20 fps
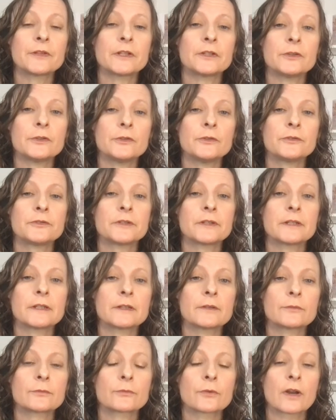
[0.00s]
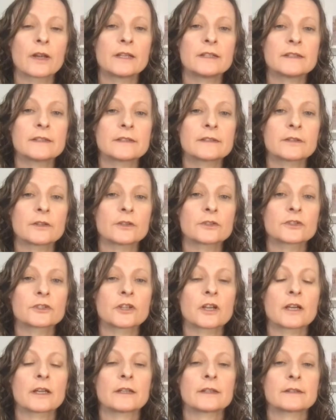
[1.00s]
that using phrases
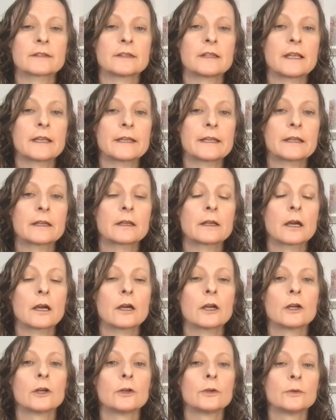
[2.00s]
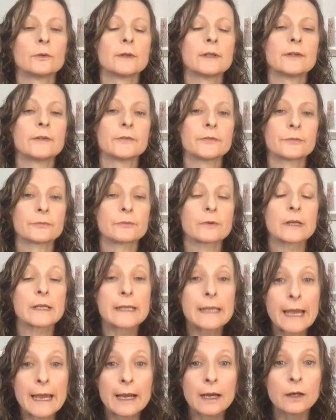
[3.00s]
such as let it go is really
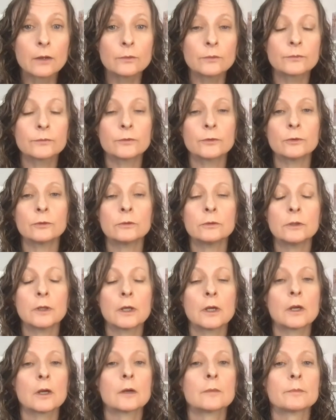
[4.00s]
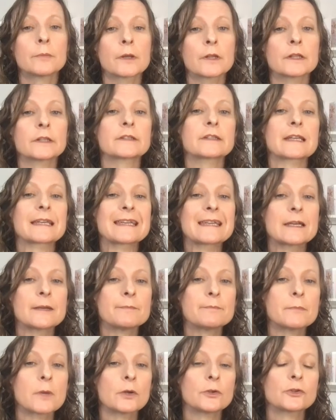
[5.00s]
helpful, but
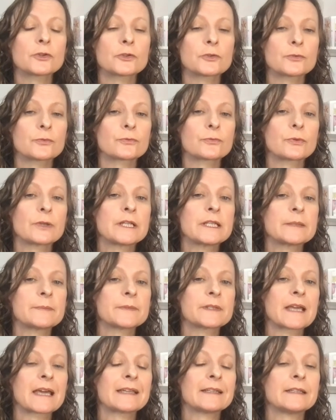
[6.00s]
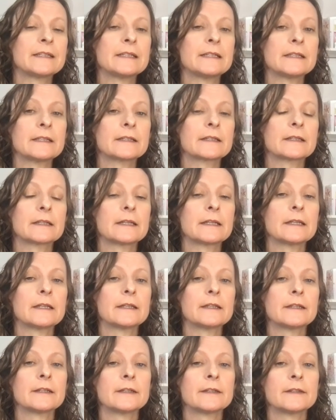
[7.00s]
emotional freedom technique
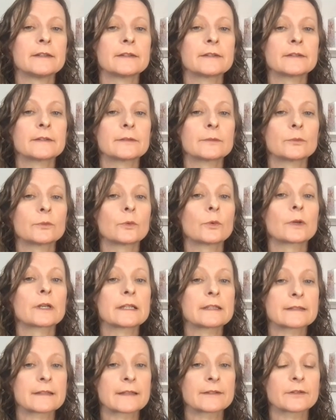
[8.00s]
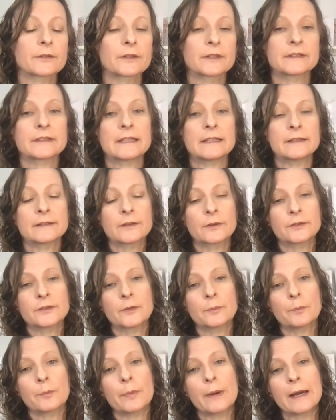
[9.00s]
is what it says on the tin. So it's
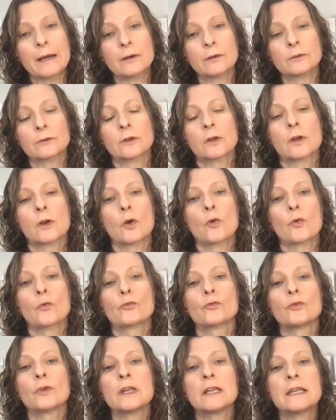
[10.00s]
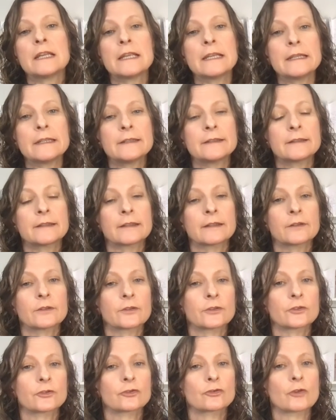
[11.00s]
about releasing
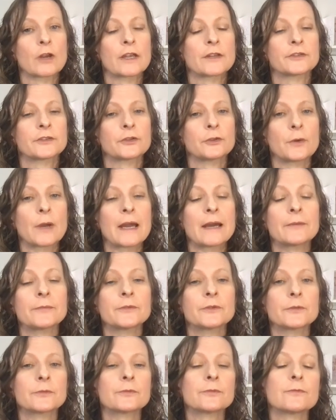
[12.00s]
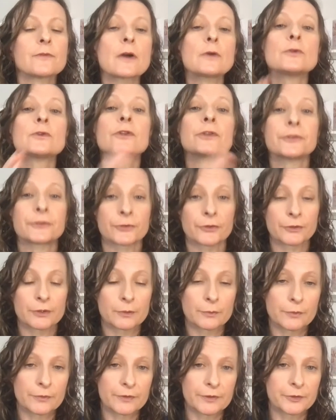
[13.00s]
the stress. So you have to focus on
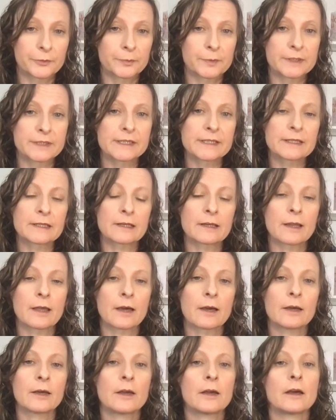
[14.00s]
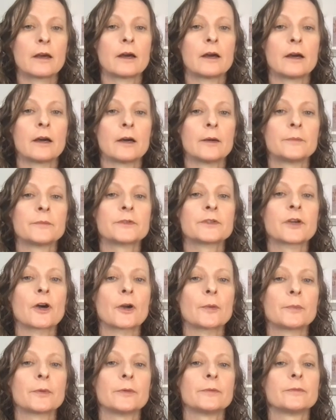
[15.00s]
it with this particular
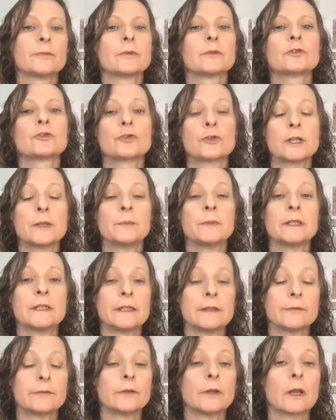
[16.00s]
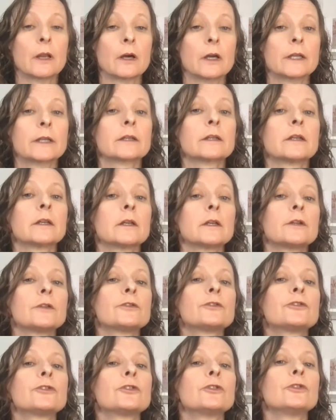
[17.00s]
type of treatment, if you like,
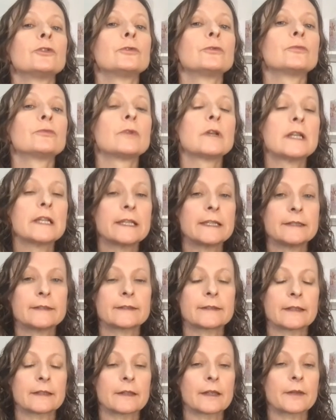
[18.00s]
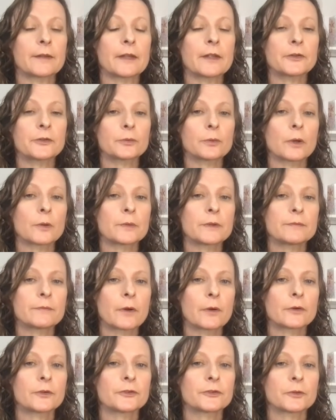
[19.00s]
to release it. And that's why we
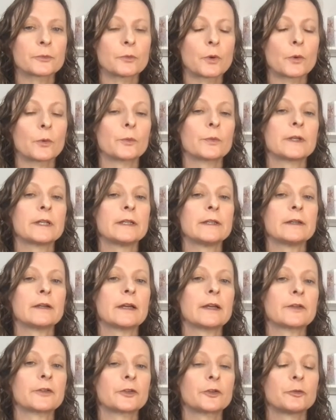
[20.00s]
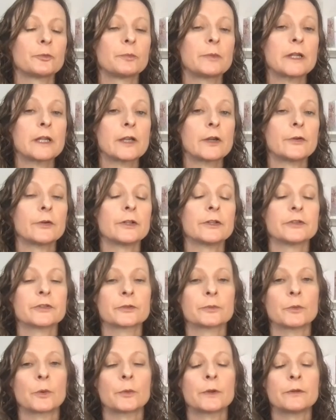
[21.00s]
focus on what we experience
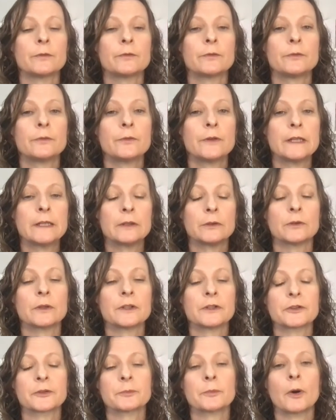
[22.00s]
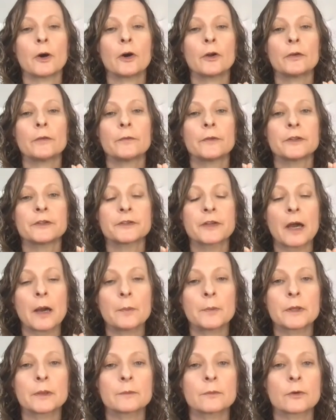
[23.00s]
and what we feel, and as part of the
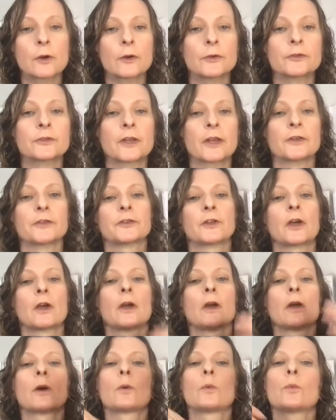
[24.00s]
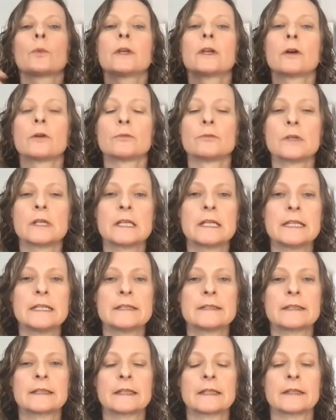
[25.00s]
tapping process we are
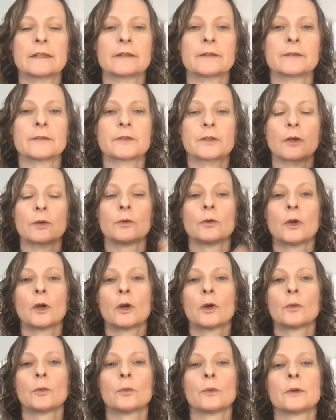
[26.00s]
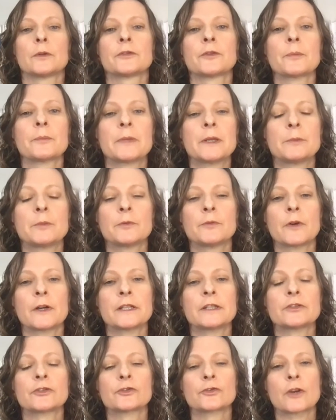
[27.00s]
releasing it. So some people
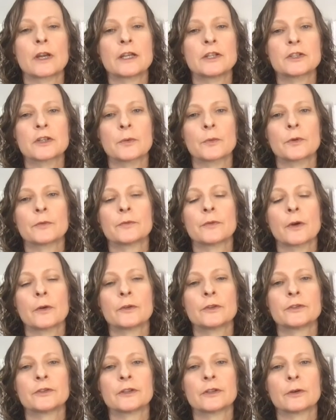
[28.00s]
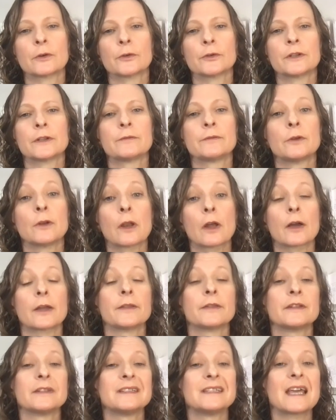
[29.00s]
find it strange that we're focusing on, if you
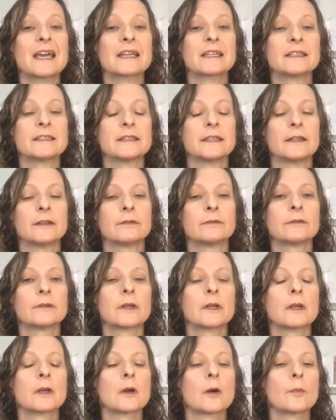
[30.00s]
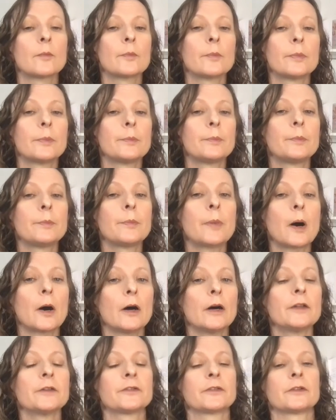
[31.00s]
like, the negative,
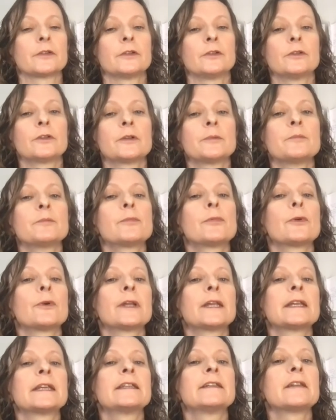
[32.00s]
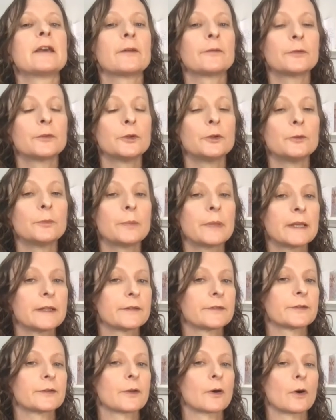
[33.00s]
but you can bring in a few
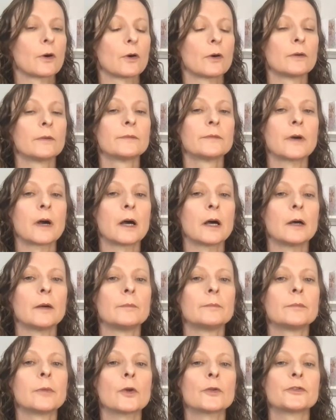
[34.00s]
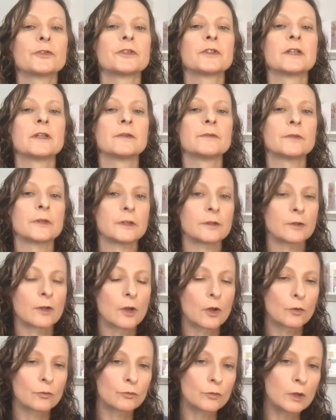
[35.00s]
bits of positive and
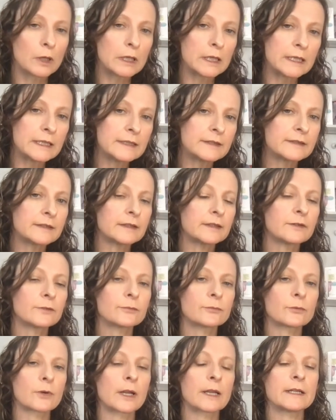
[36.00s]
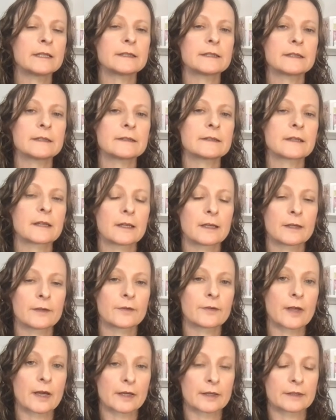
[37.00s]
releasing phrases
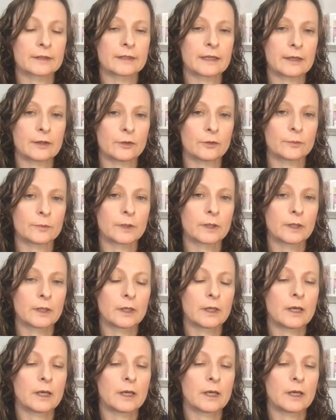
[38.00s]
that can help.